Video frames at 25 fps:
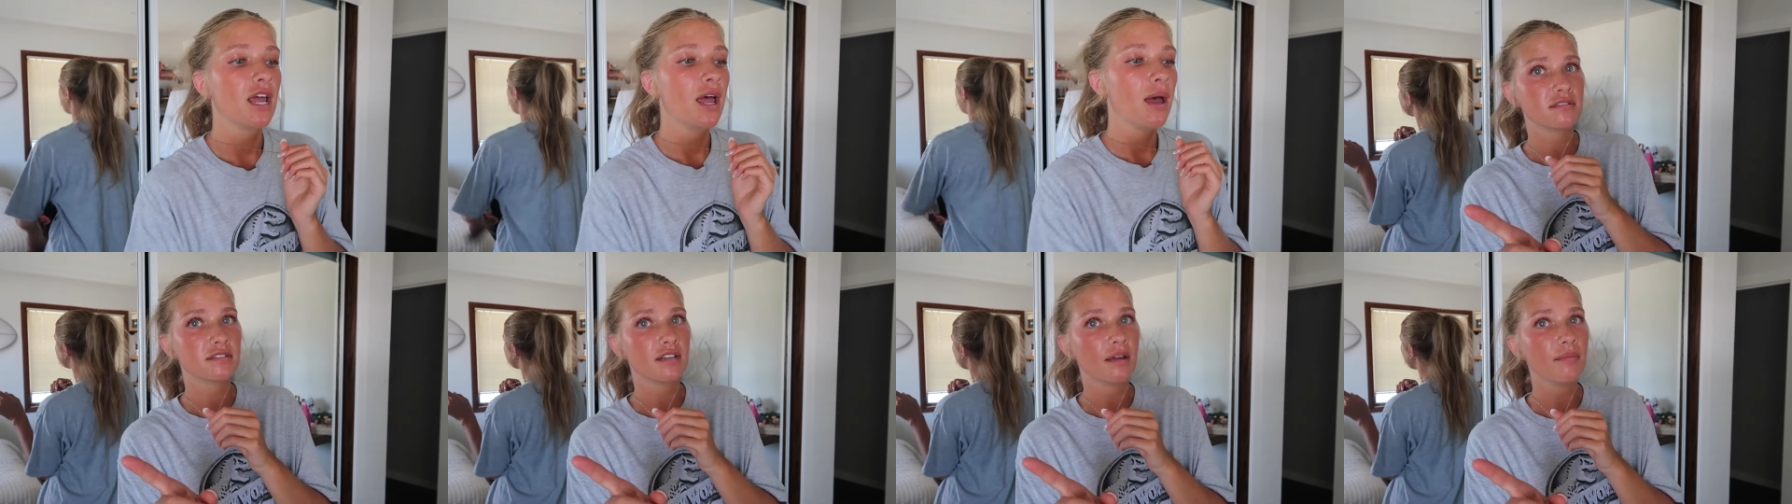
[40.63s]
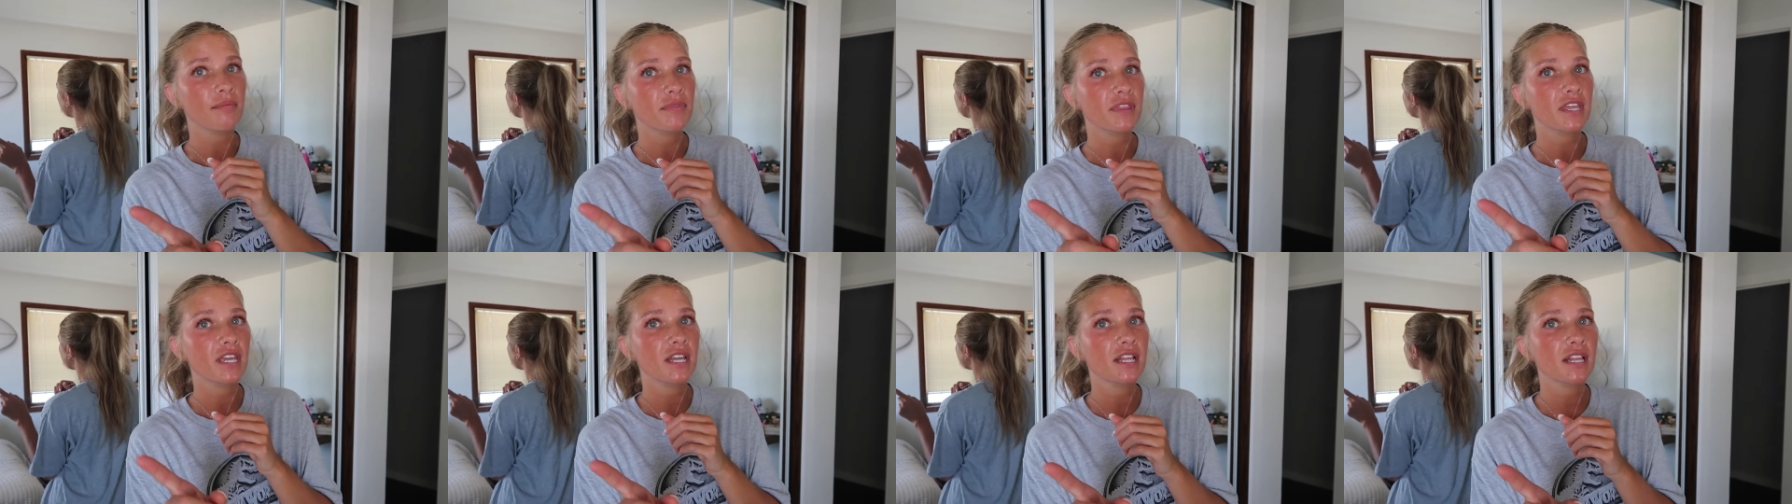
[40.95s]

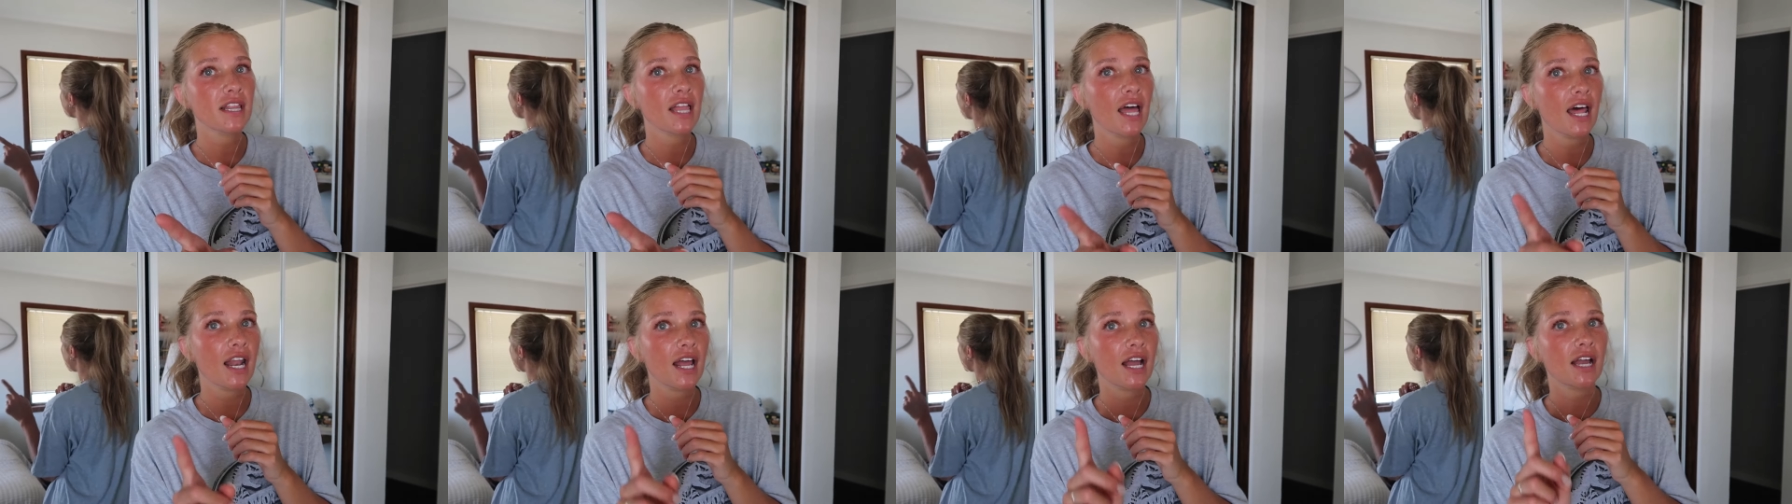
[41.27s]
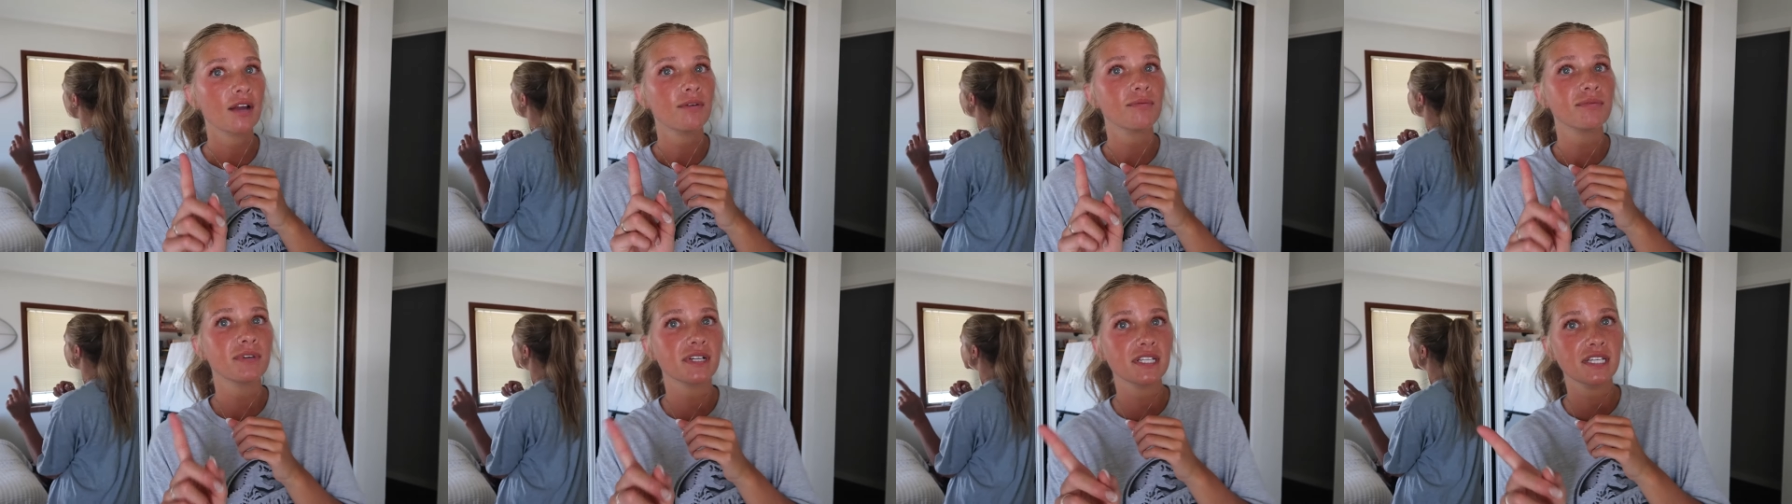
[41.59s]
something that
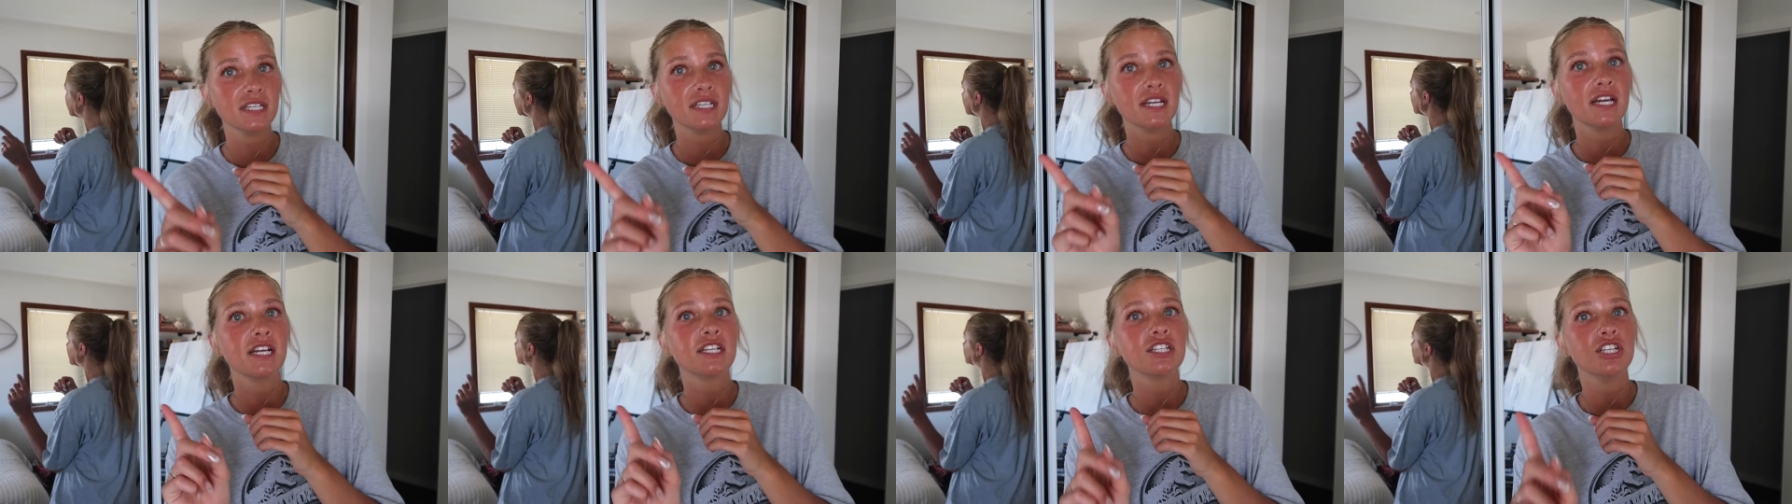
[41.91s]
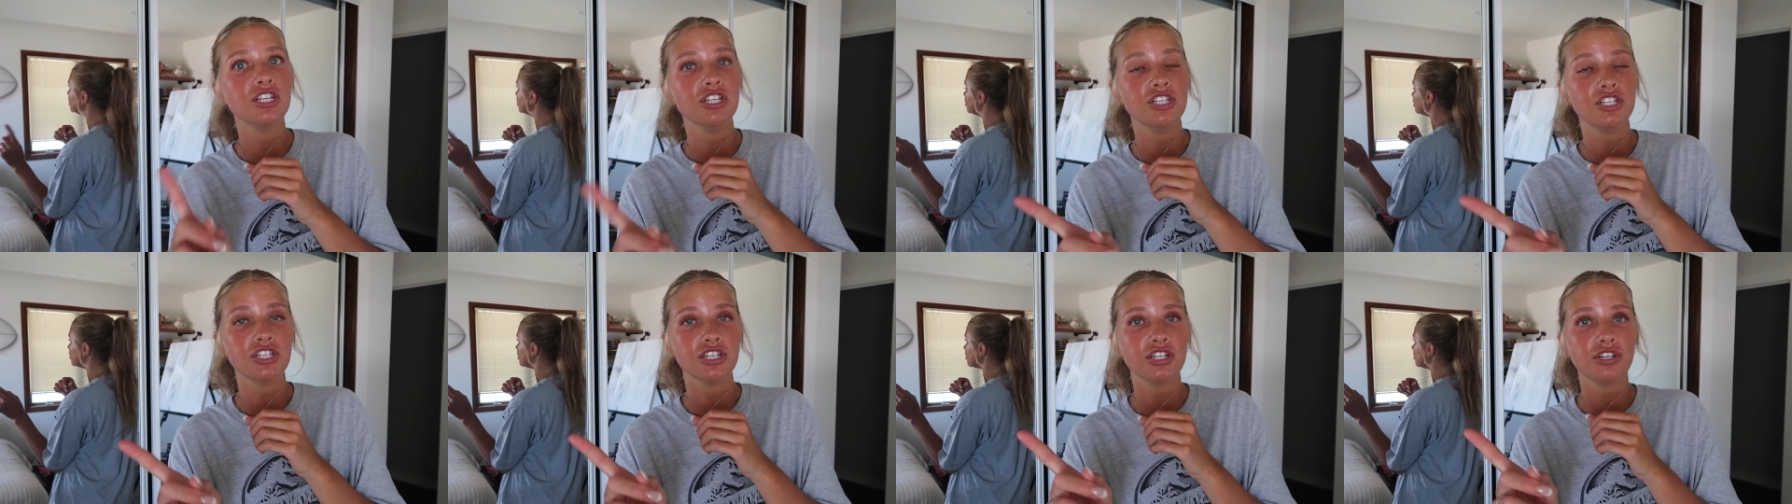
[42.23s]
i really like
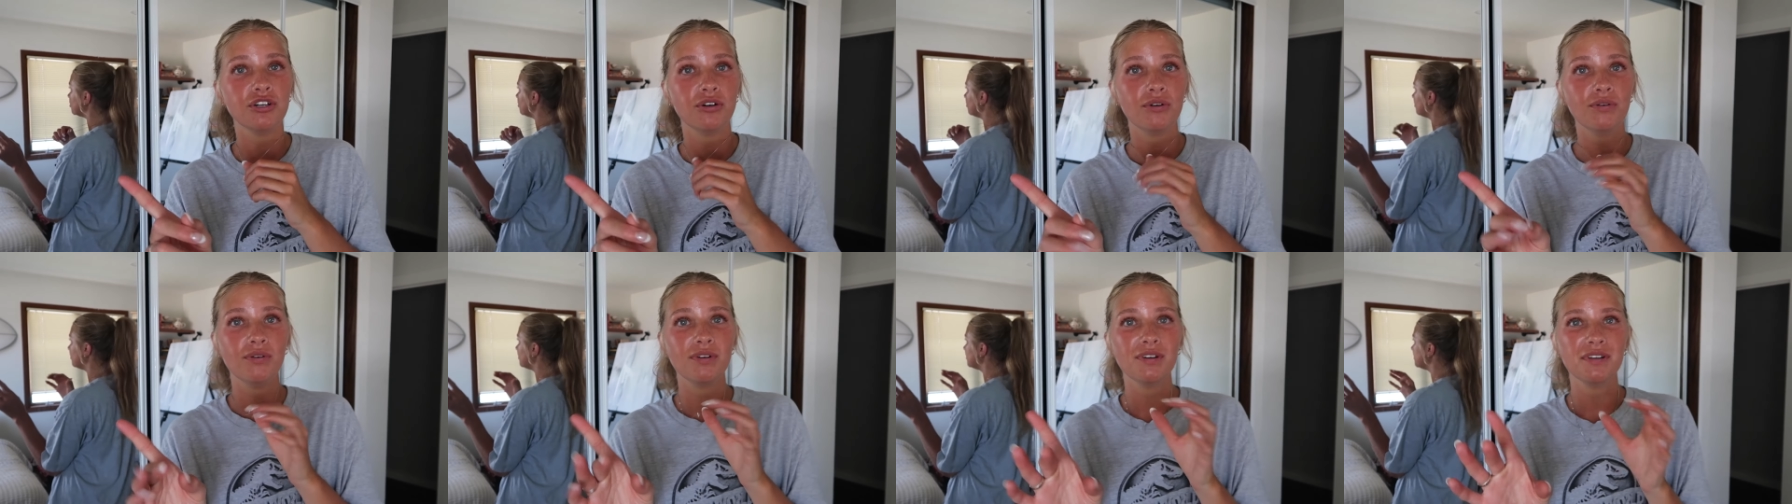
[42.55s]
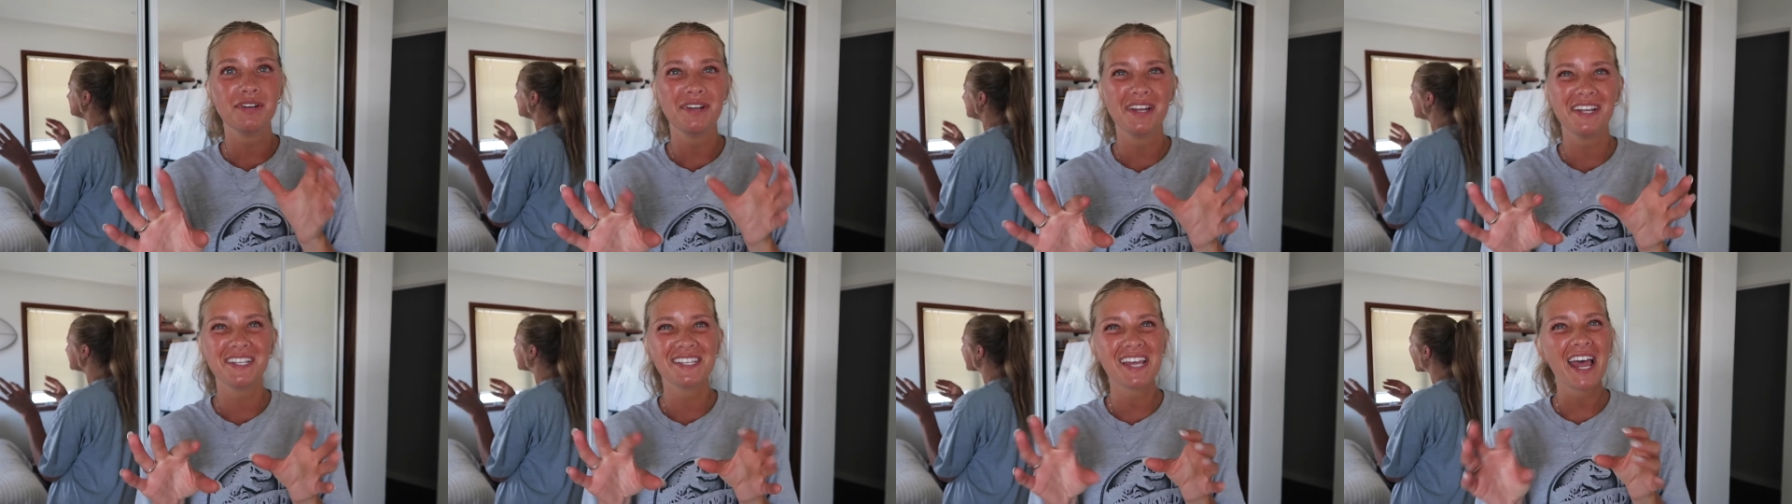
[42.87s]
to
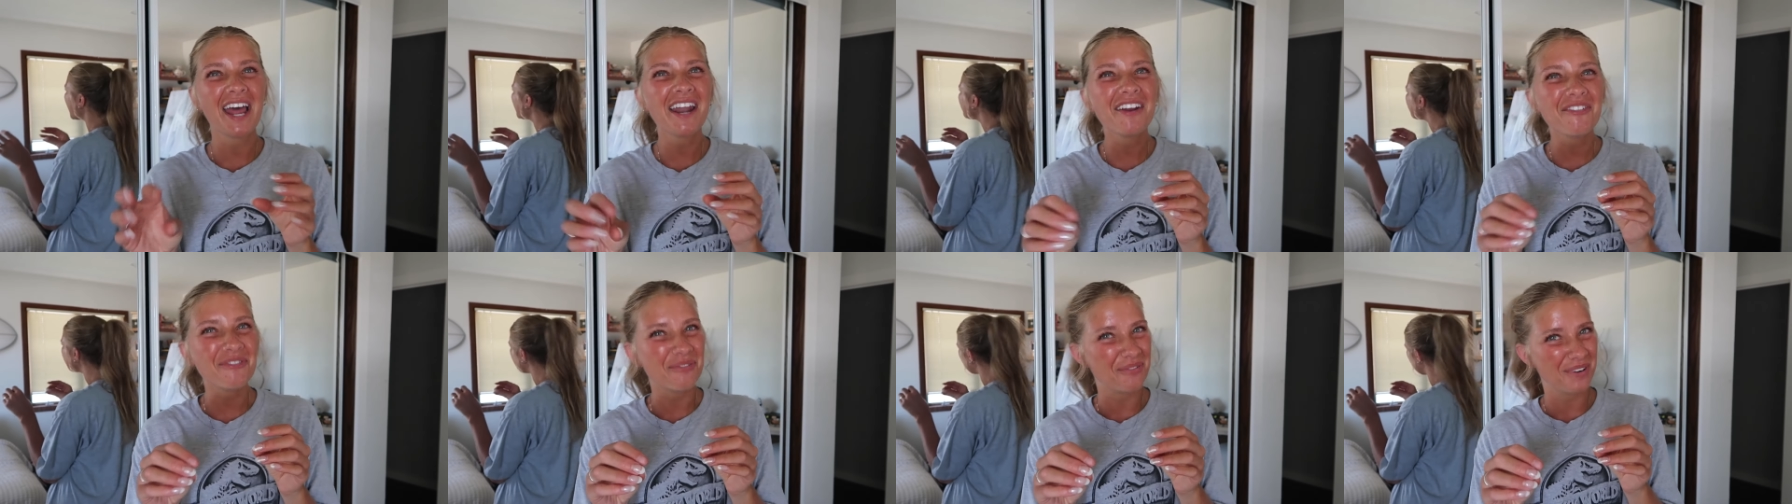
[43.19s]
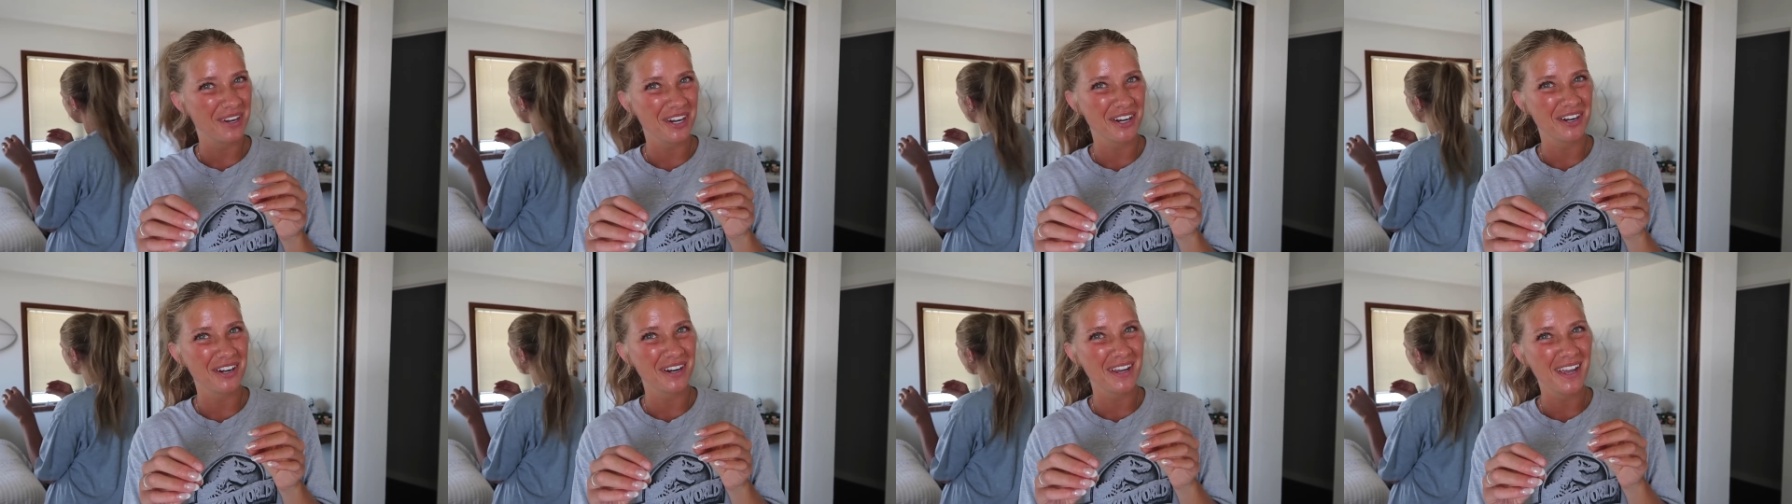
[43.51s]
do it's kind of
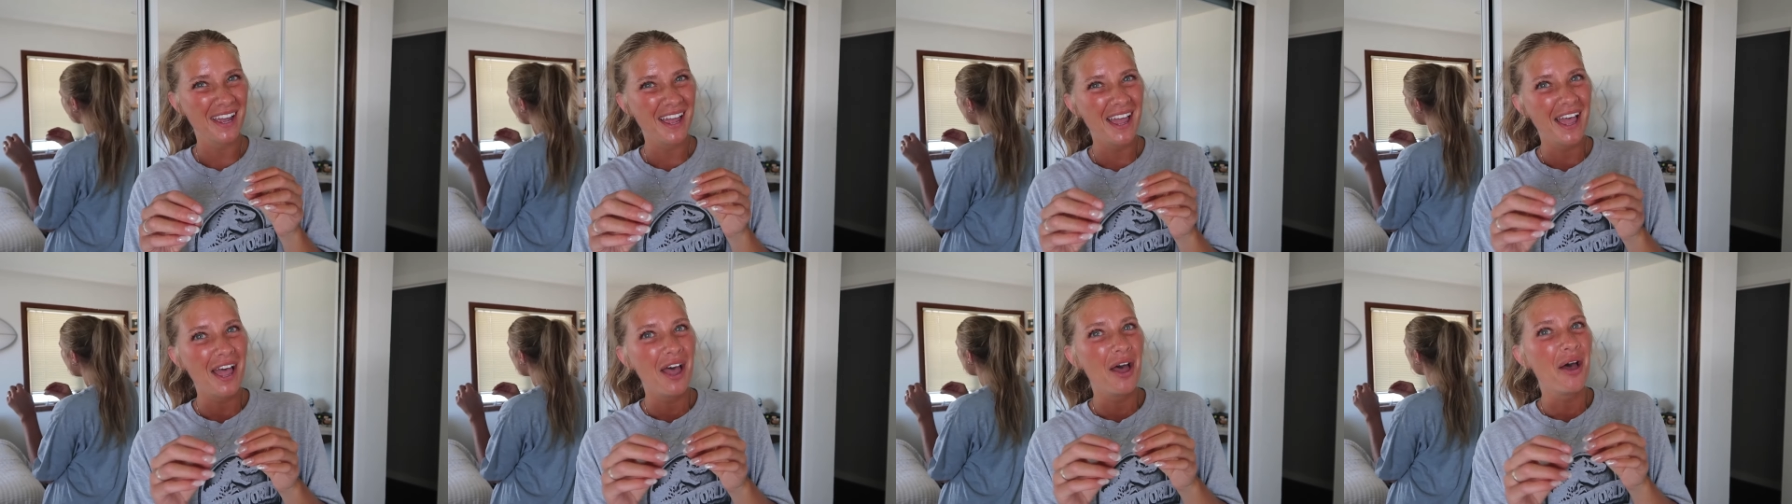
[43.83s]
weird